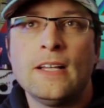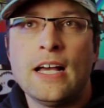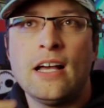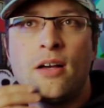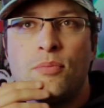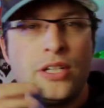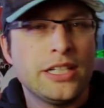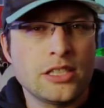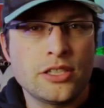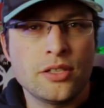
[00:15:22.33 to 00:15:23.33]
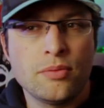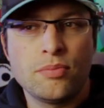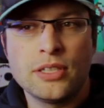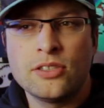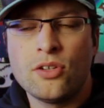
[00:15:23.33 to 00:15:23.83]
British
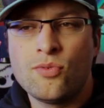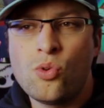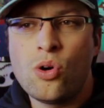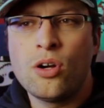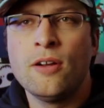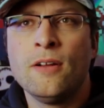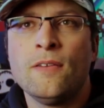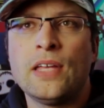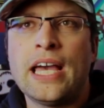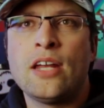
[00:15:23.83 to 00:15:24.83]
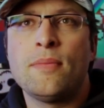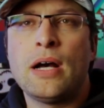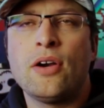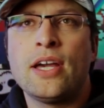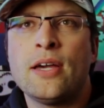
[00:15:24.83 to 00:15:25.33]
prisoner of war, and
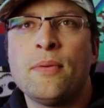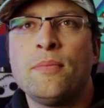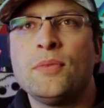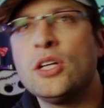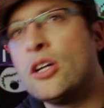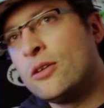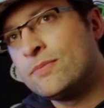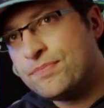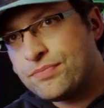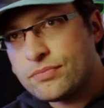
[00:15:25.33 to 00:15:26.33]
about him, you know,